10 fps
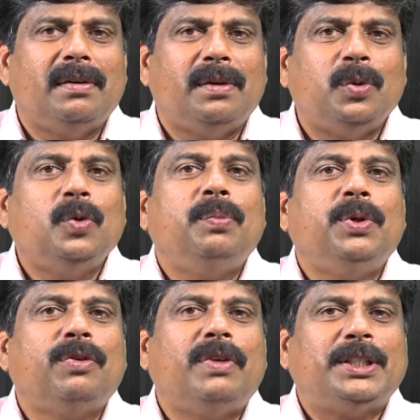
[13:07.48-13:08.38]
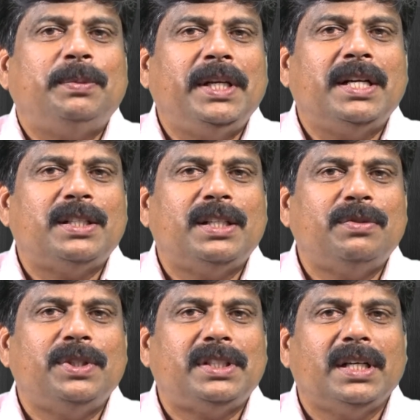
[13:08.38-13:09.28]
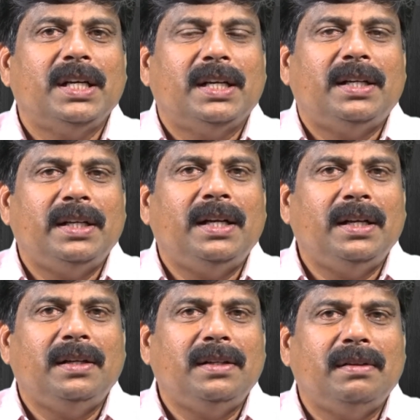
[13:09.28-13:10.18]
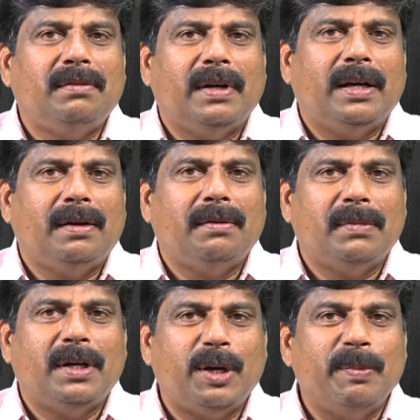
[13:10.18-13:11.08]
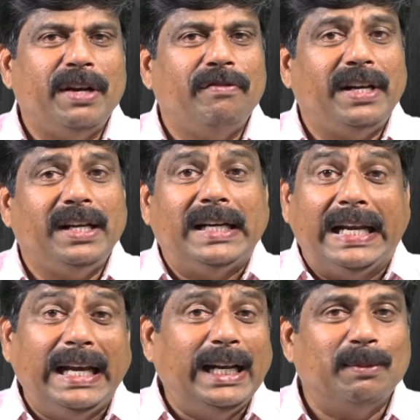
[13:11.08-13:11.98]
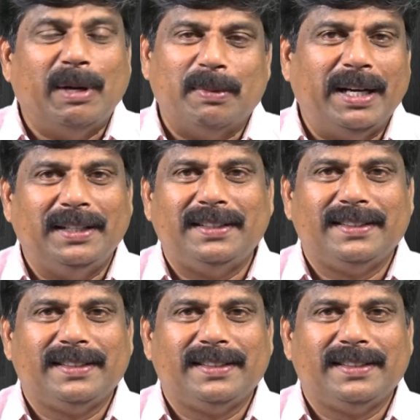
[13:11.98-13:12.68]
2 beautiful experiences which really remain very green in my mind.